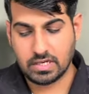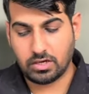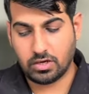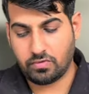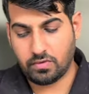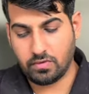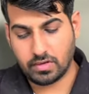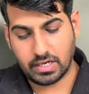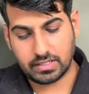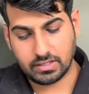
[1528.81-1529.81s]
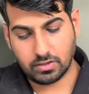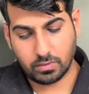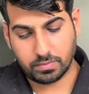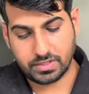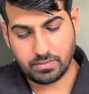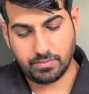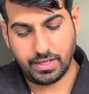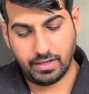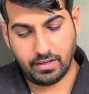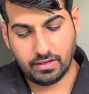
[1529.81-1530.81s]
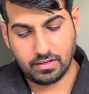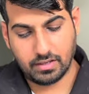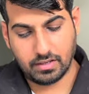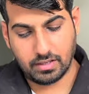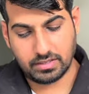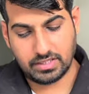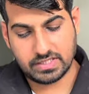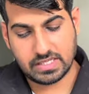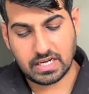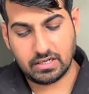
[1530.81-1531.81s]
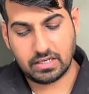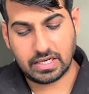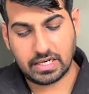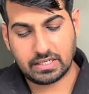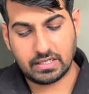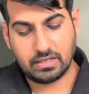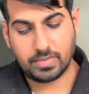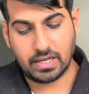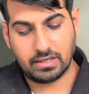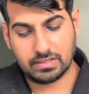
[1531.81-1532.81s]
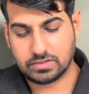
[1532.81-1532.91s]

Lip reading: Now if you look at the option B, these are connected in parallel.